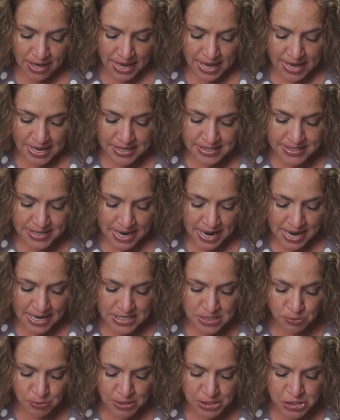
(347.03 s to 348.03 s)
and
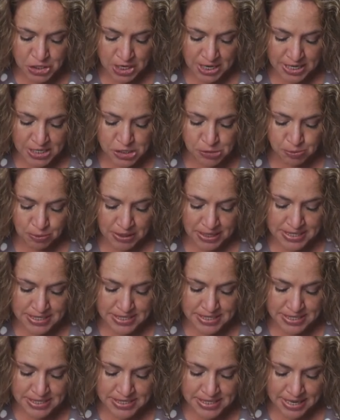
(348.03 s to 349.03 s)
as we change
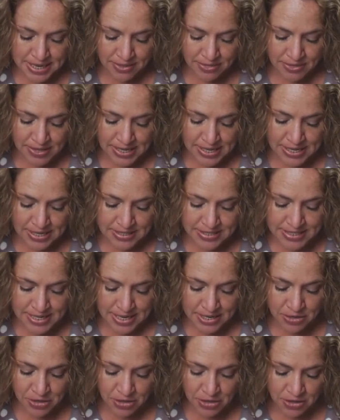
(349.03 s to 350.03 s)
places in the
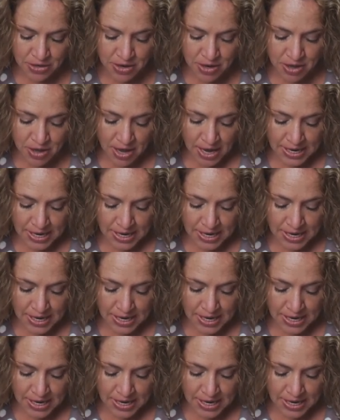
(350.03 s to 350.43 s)
tender,